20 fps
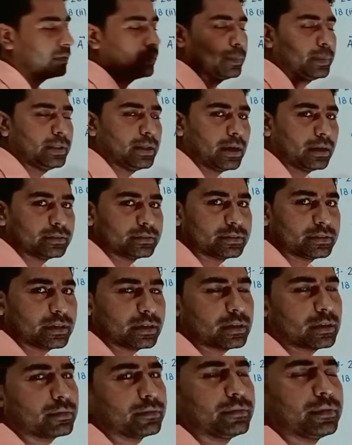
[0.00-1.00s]
will be the
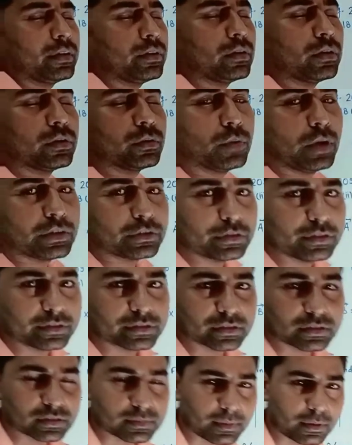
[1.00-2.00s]
answer, we are not going to
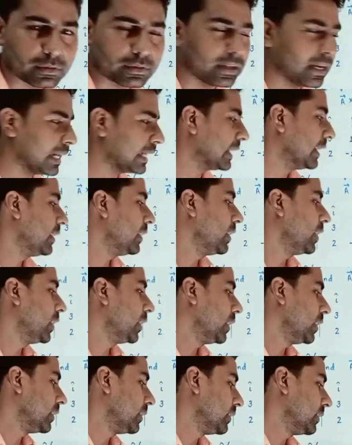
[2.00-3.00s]
discuss about that.
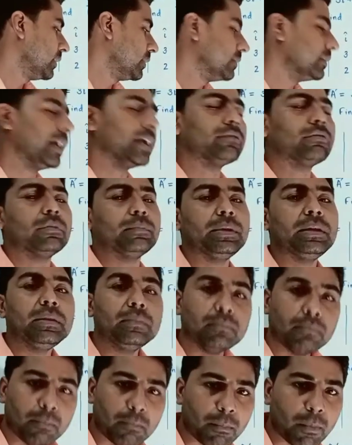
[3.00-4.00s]
That will
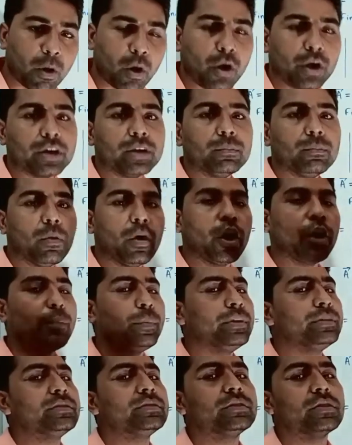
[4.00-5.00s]
be mod.
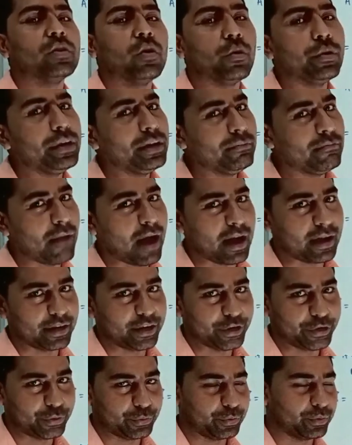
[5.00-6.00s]
Mod means only
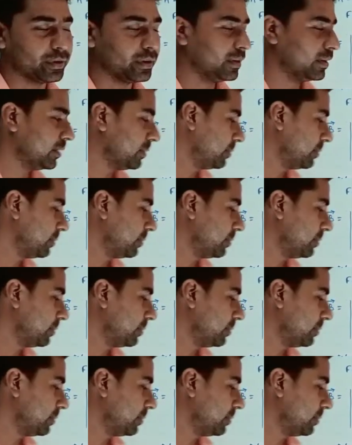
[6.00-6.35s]
magnitude.